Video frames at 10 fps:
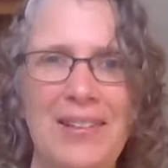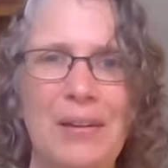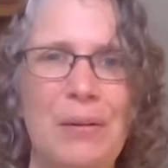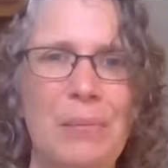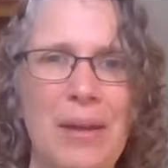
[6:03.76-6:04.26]
a
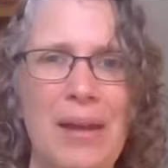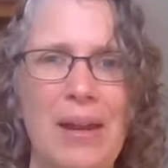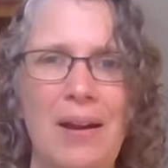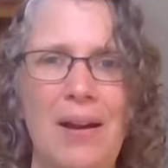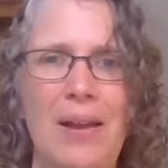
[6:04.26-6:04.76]
little
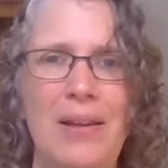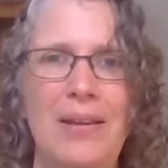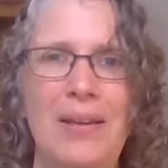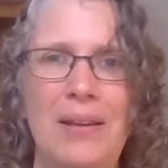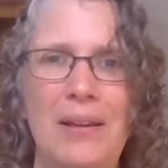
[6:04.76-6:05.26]
bit
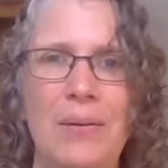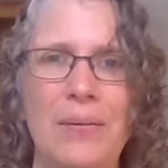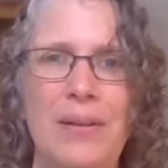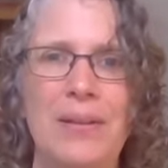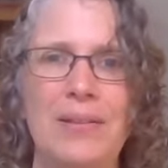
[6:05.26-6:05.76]
on, you know,
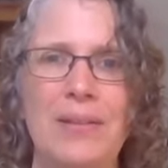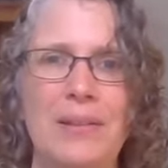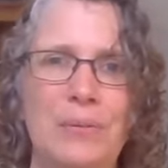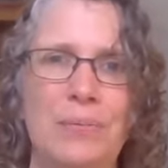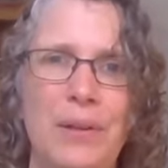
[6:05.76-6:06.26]
is
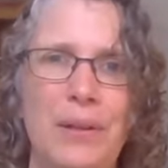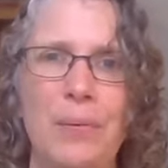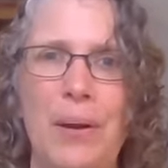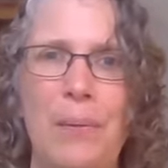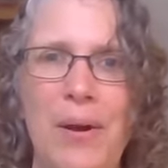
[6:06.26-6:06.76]
this really
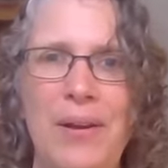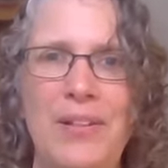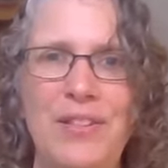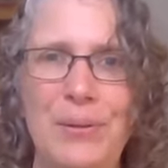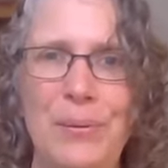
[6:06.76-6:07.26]
what I want
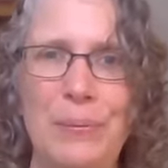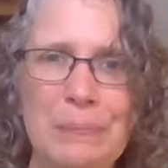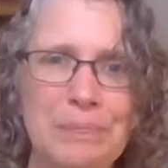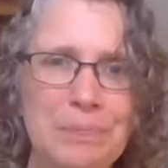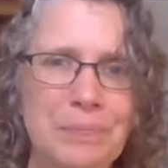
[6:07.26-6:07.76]
to do?
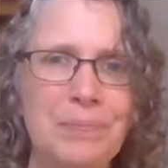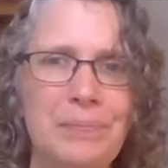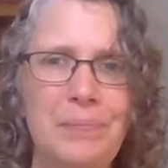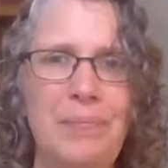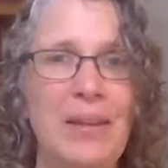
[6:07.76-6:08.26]

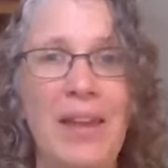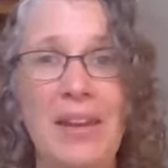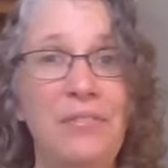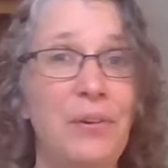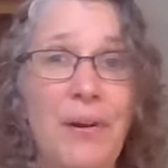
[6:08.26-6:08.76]
And
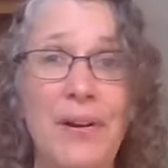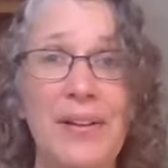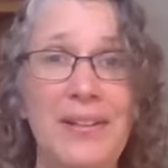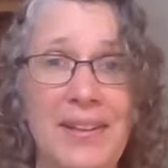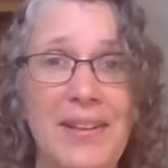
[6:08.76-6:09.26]
if you
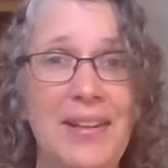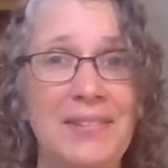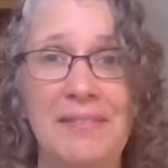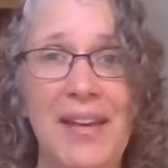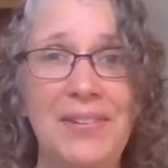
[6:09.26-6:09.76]
already did it,
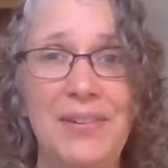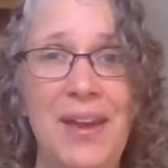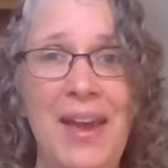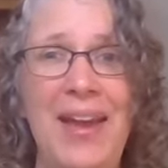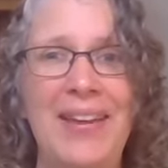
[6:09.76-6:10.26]
that's
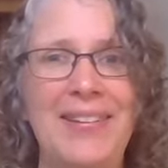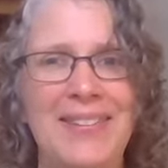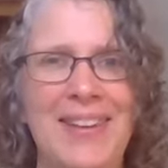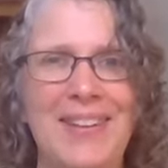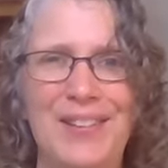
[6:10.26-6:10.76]
okay.
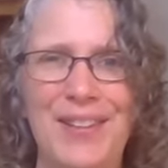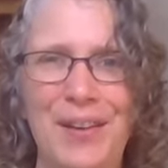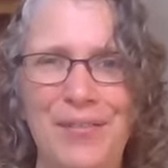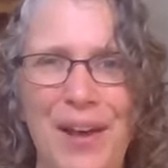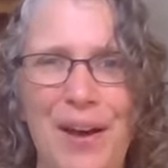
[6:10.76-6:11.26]
Send
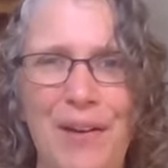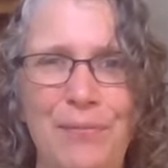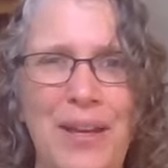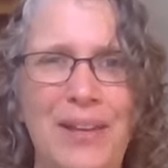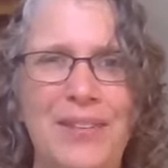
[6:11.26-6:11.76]
yourself
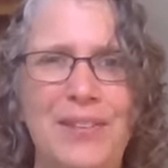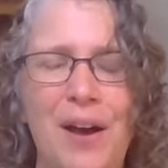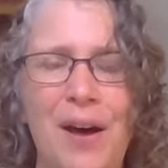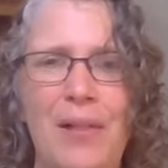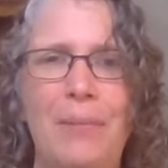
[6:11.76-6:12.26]
love, because it's
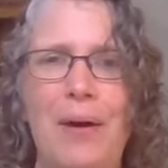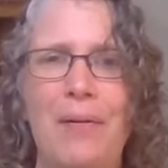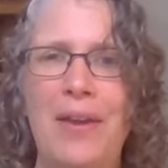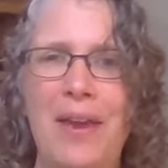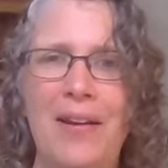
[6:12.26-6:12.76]
all
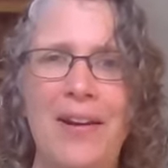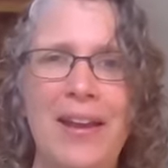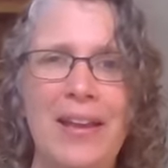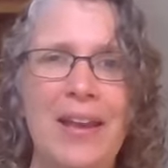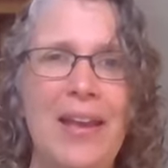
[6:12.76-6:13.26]
about
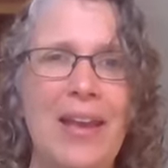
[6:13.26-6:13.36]
caring